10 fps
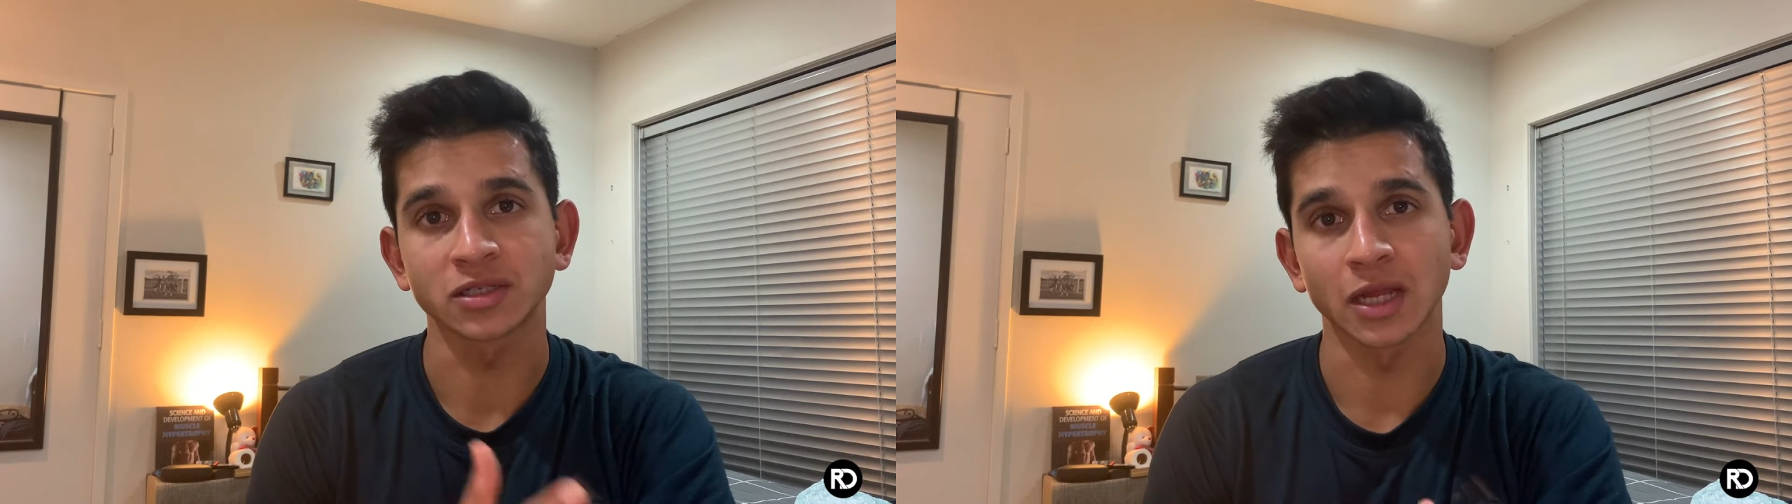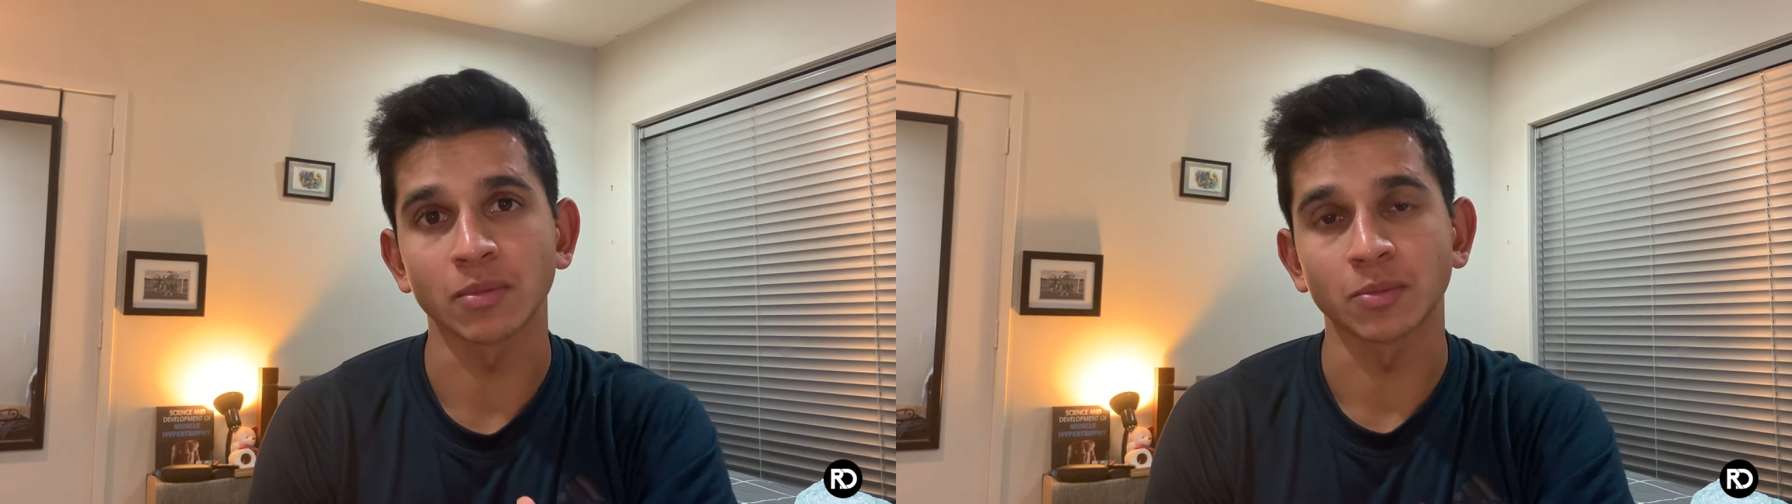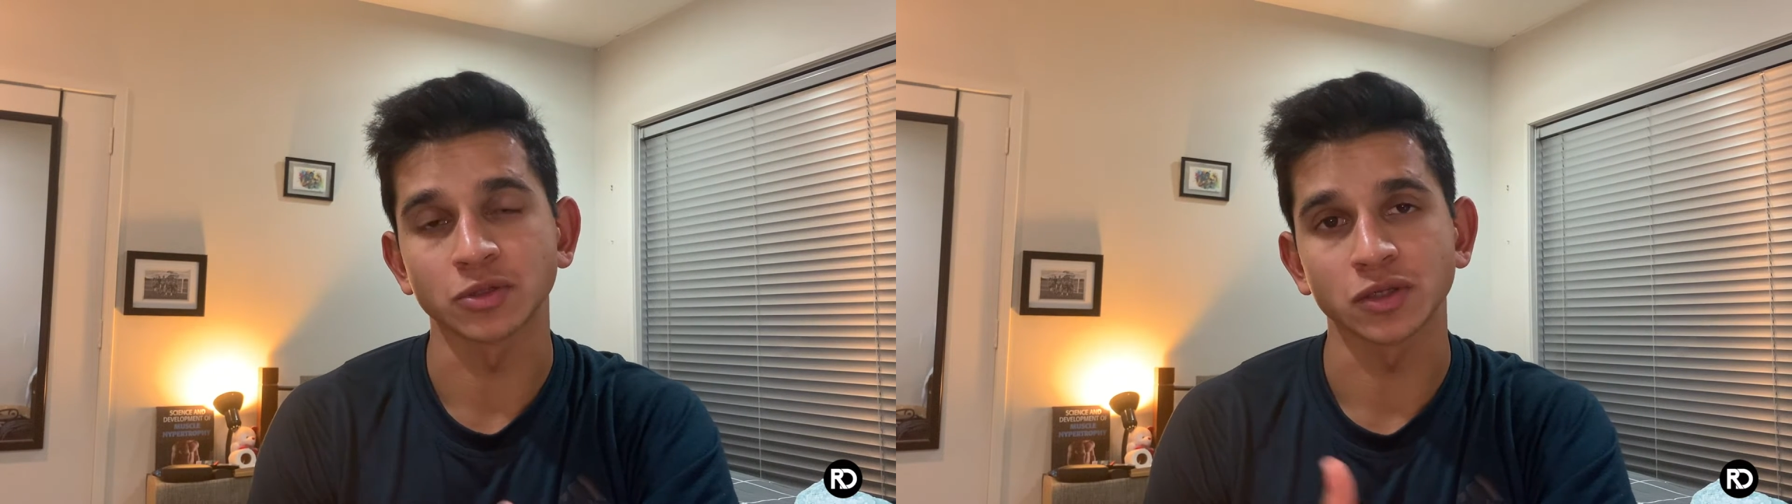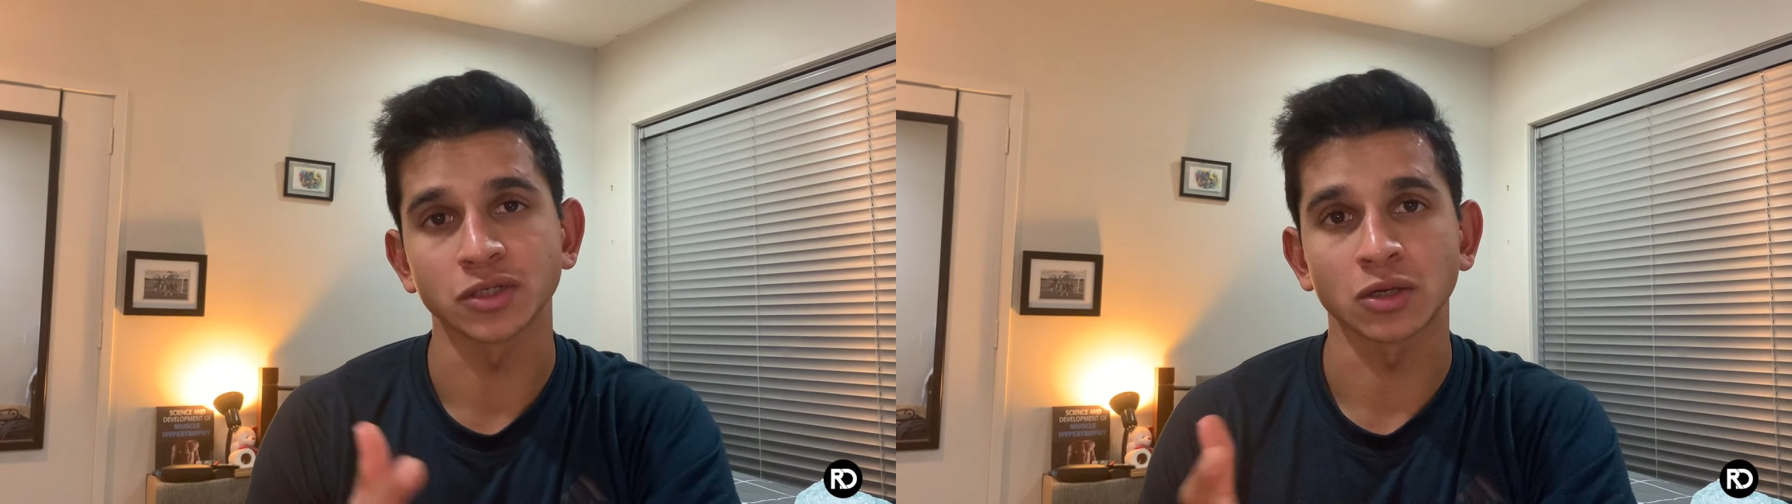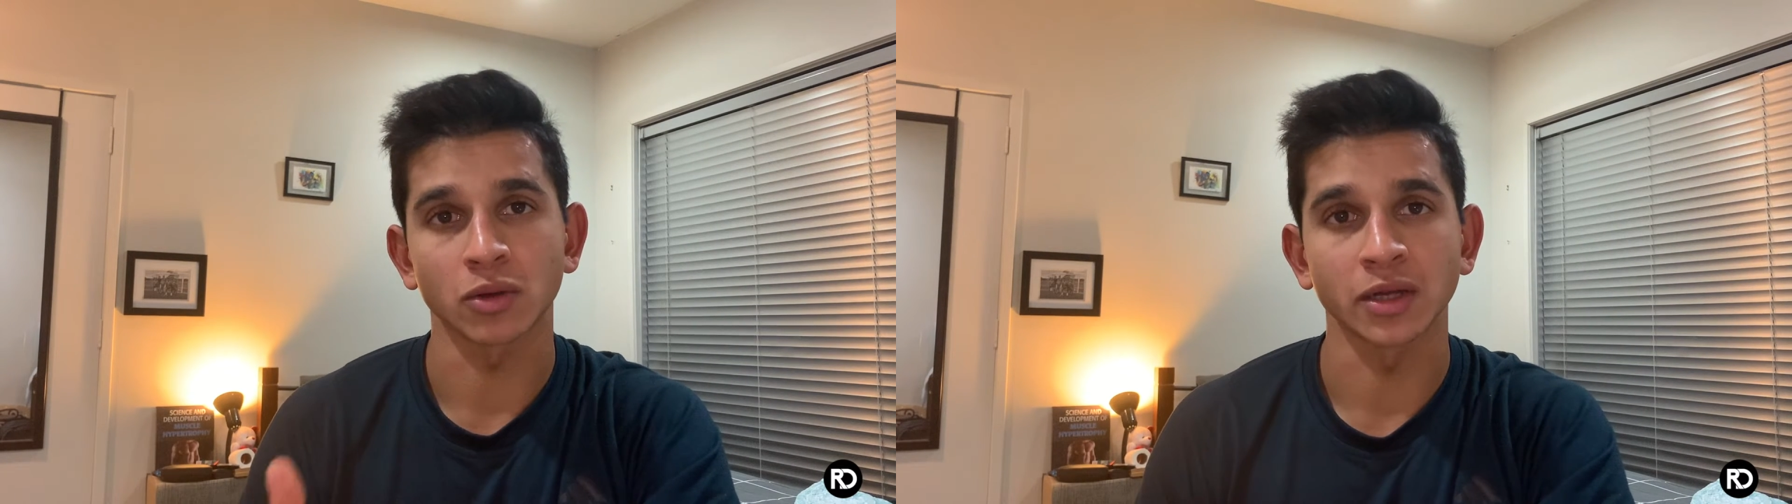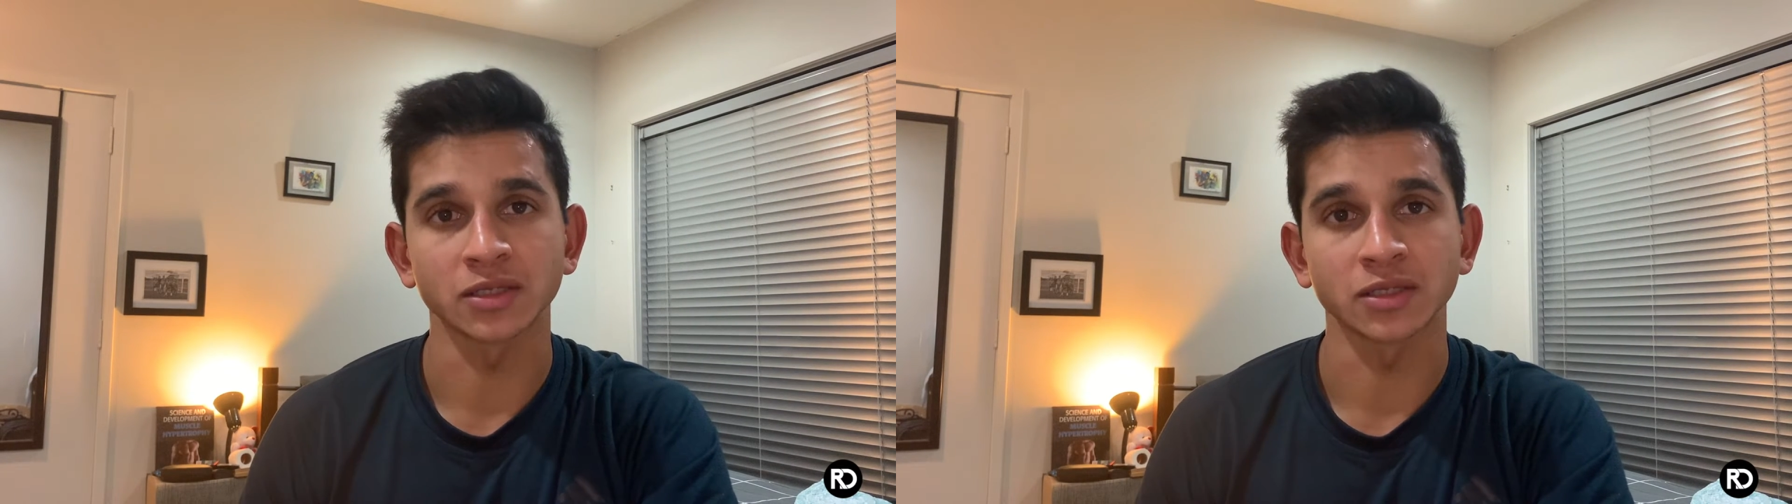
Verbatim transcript: stable position to an